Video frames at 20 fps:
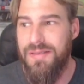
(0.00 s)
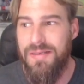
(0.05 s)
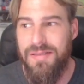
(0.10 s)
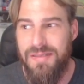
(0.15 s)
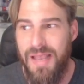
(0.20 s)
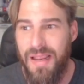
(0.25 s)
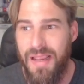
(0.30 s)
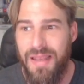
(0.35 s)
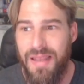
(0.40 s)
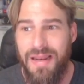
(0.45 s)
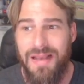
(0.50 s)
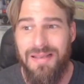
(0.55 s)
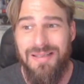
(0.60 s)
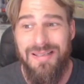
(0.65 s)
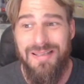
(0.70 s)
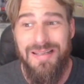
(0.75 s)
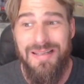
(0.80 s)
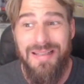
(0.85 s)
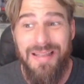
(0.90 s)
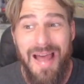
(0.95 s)
II
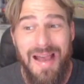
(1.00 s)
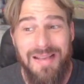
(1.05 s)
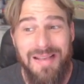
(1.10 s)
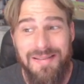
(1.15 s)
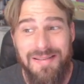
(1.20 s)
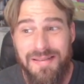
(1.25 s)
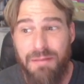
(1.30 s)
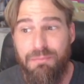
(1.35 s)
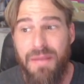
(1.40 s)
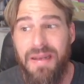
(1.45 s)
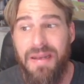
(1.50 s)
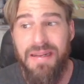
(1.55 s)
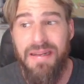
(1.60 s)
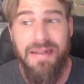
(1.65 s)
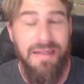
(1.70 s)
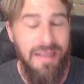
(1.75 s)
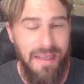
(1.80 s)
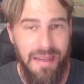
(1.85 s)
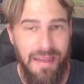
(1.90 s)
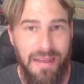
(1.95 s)
as the last
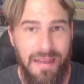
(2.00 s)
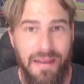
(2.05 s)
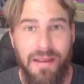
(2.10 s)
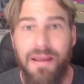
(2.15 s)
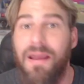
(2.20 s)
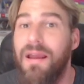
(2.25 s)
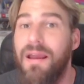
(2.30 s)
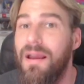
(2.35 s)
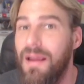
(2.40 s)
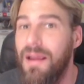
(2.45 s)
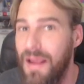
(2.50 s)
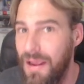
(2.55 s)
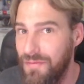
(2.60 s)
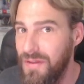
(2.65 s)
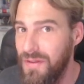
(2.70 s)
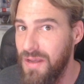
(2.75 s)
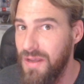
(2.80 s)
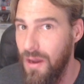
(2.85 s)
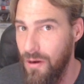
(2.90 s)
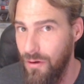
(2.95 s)
Median king and
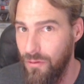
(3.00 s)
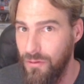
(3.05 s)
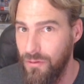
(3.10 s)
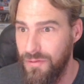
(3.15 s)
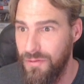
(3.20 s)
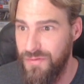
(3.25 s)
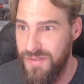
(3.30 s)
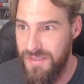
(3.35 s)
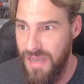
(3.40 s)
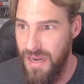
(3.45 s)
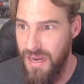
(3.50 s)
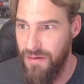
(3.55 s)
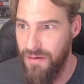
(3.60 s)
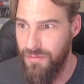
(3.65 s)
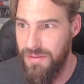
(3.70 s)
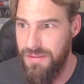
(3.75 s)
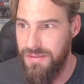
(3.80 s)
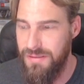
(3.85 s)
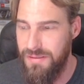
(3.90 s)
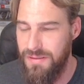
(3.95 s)
the uncle of
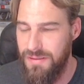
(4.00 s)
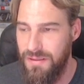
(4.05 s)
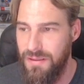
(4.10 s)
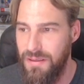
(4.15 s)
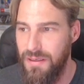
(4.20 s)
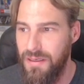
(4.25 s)
Cyrus.